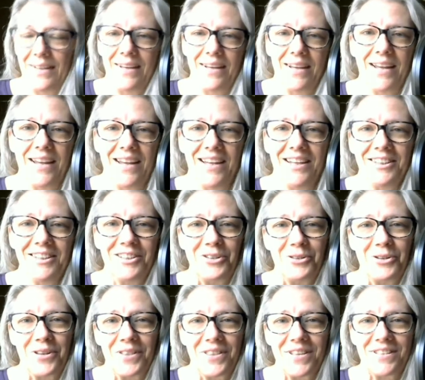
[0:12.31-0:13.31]
Hey,
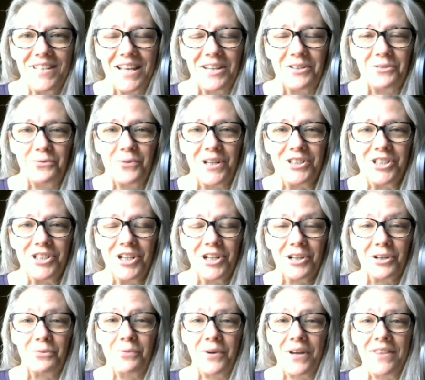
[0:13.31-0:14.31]
Luna the Zen Witch
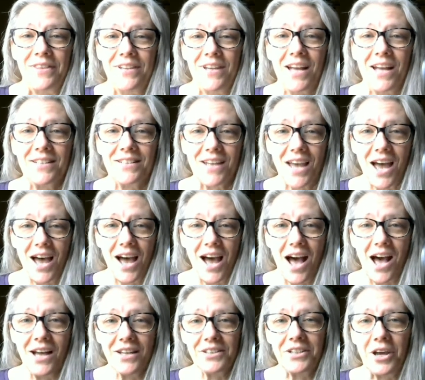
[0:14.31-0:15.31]
here with yet
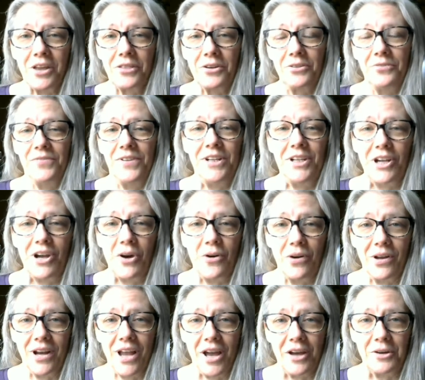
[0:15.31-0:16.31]
another video
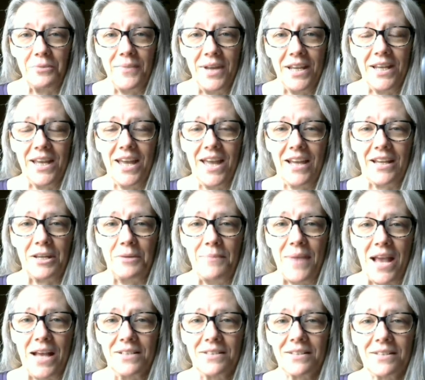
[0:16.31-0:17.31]
on how to make a heckin'
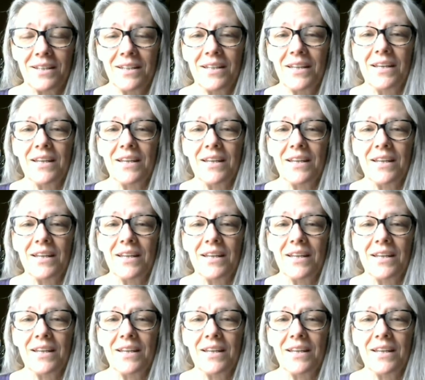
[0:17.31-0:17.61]
mask.